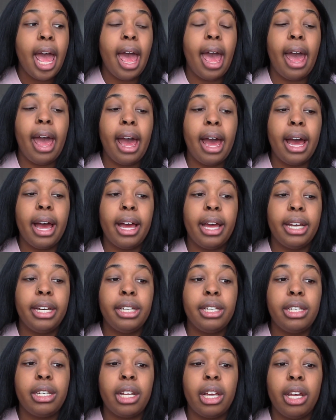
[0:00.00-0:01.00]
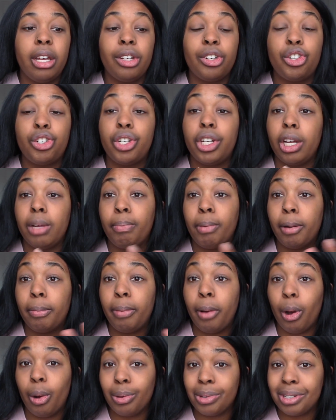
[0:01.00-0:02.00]
and she
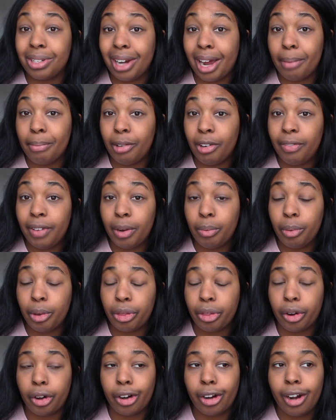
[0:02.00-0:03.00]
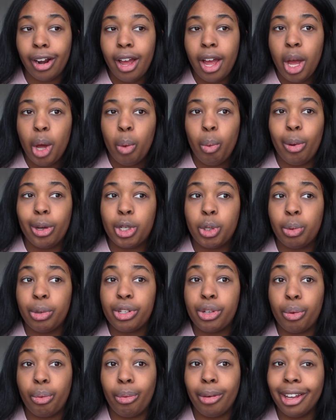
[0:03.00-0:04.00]
proposed that I move in with her, which
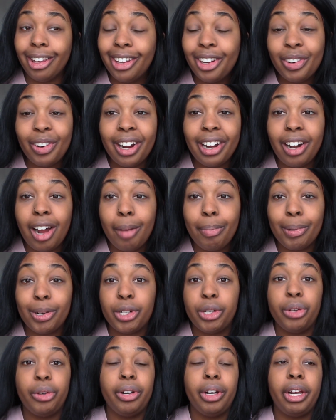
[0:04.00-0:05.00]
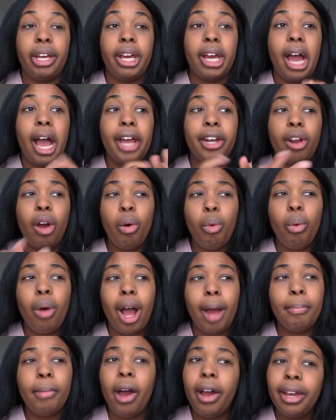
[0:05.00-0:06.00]
was a really great opportunity.
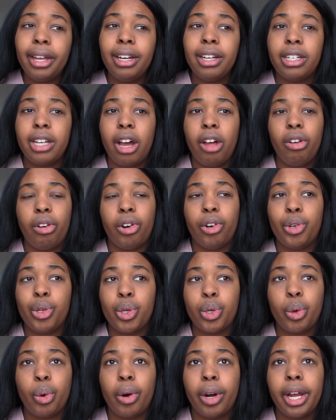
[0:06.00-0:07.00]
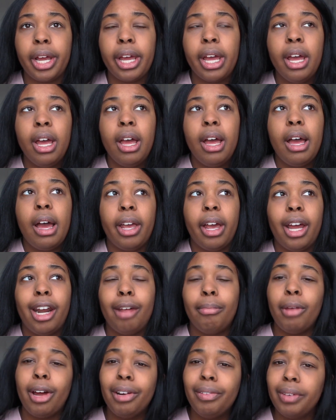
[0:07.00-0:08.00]
I'm not going to tell her story, and
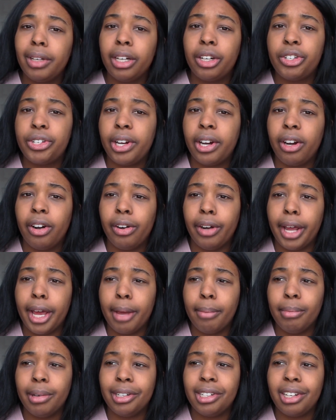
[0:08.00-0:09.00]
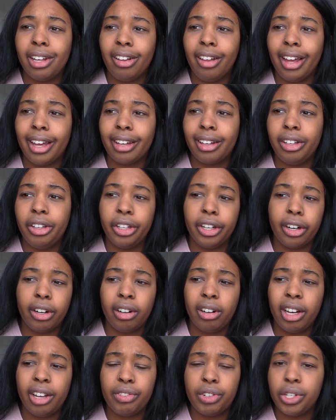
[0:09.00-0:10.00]
I'm not even going to share her name until I
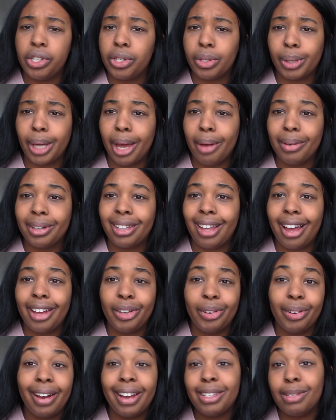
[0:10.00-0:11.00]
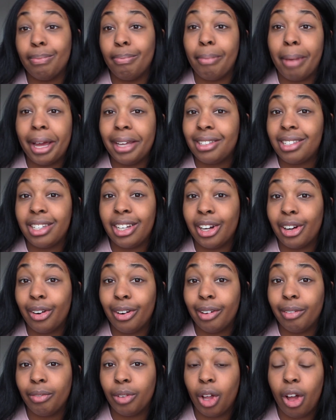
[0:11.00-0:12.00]
clear if she's okay with that. You guys might see her
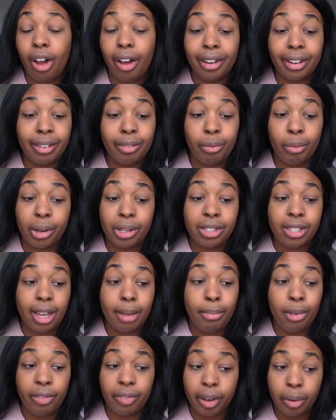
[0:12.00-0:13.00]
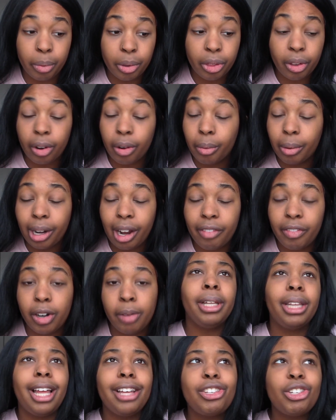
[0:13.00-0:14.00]
in a vlog once I move in with her or whatever.
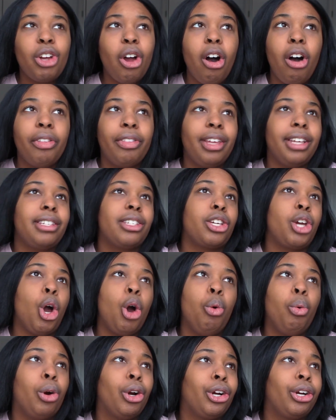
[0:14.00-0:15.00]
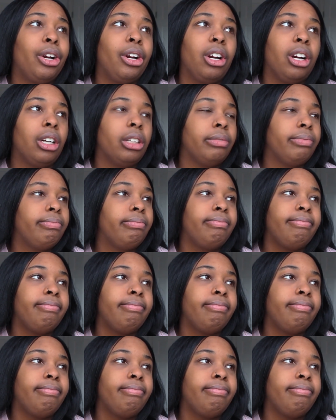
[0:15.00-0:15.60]
Let's call this coworker